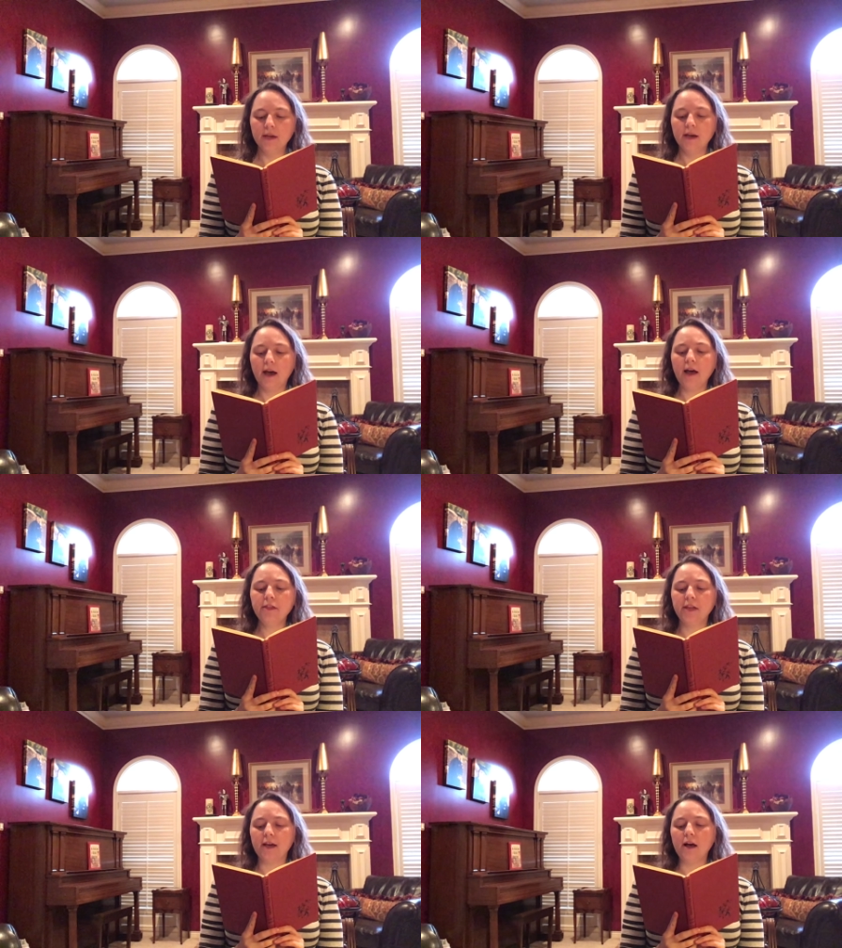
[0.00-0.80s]
I
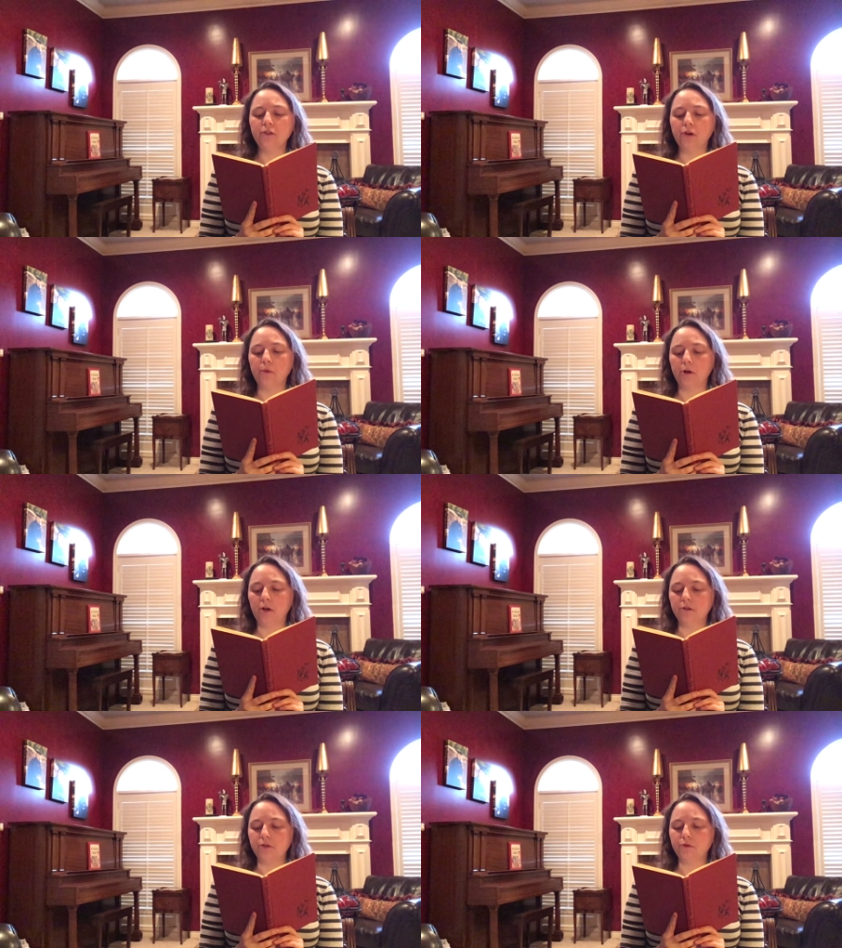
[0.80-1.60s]
think I'll know what
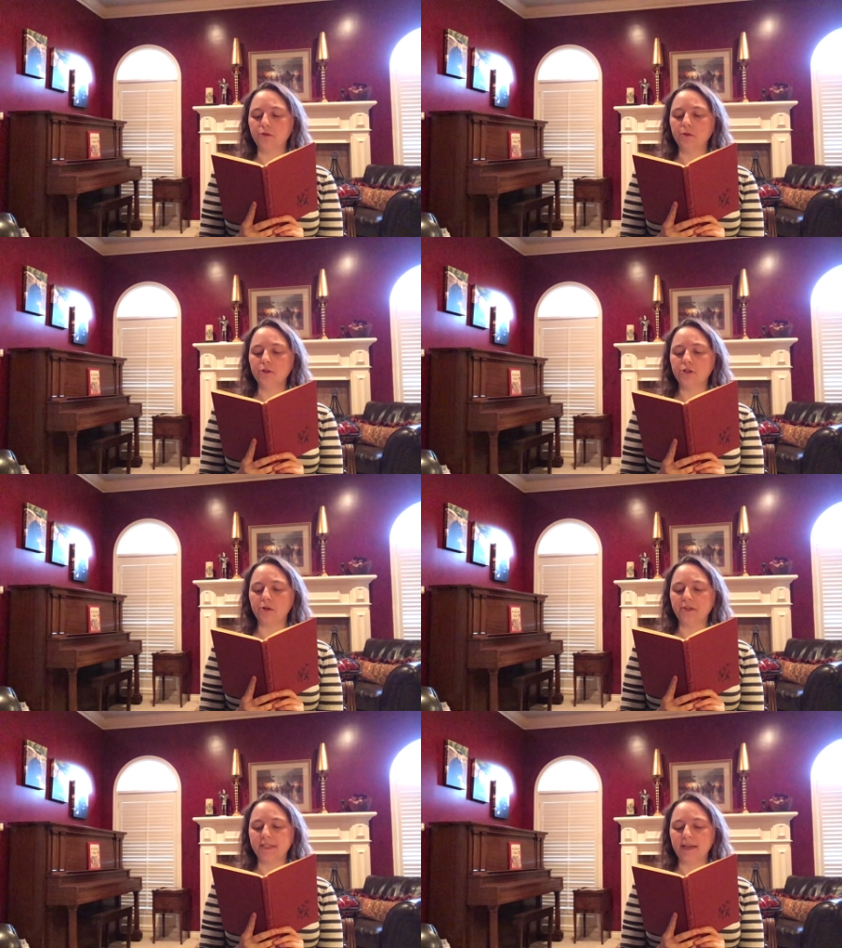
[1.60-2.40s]
I'll do to her,
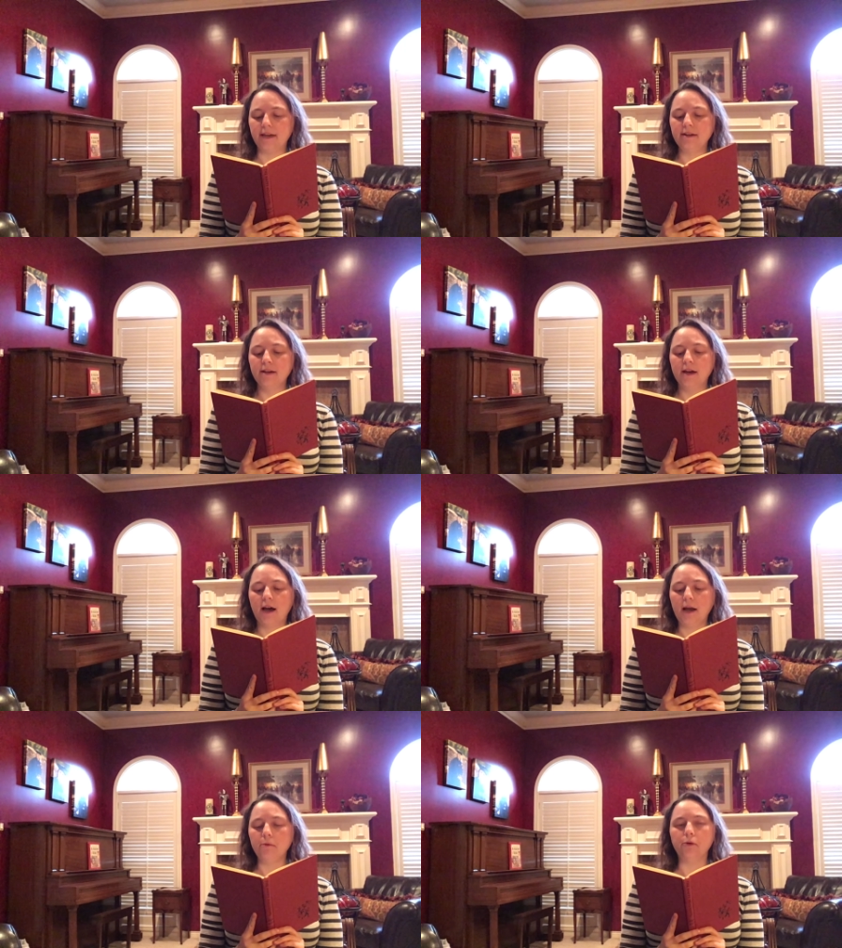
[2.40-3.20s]
Joey said.
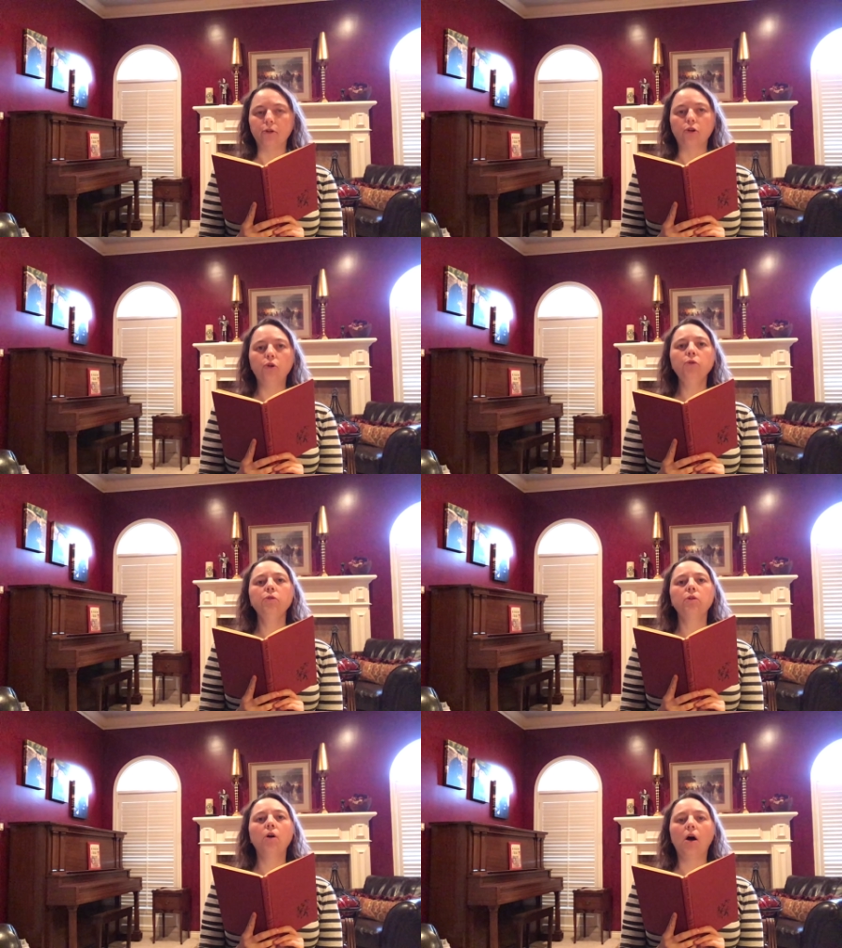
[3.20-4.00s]
I'm going to cool
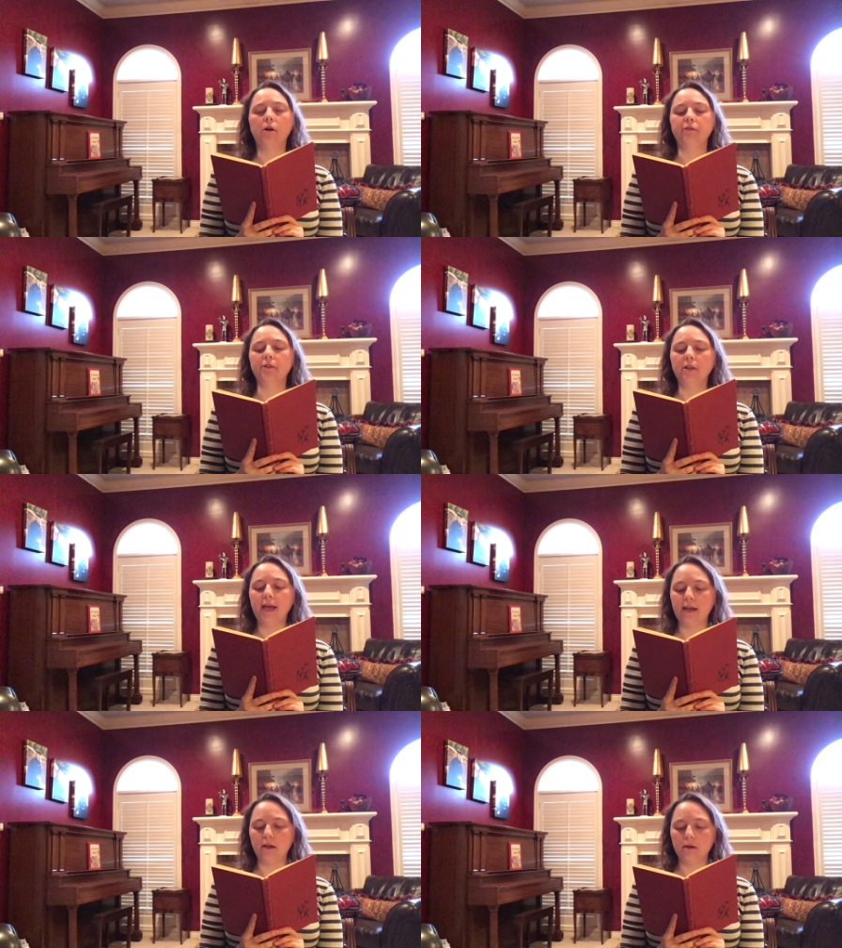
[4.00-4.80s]
her off in the
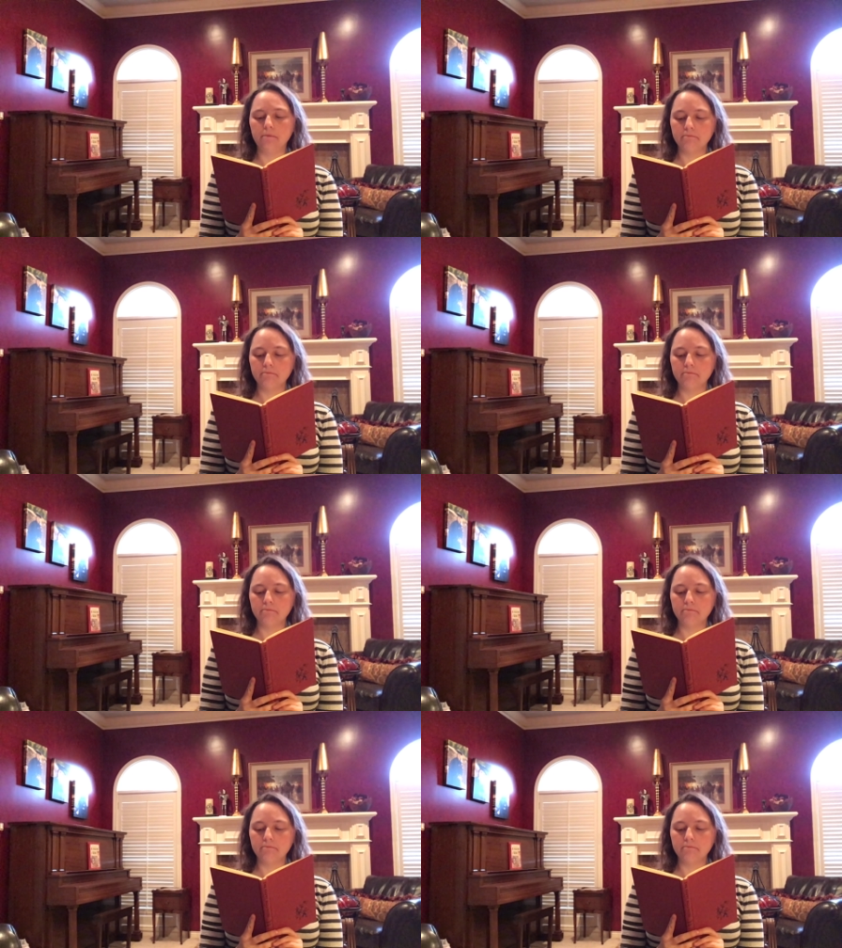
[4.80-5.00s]
lake.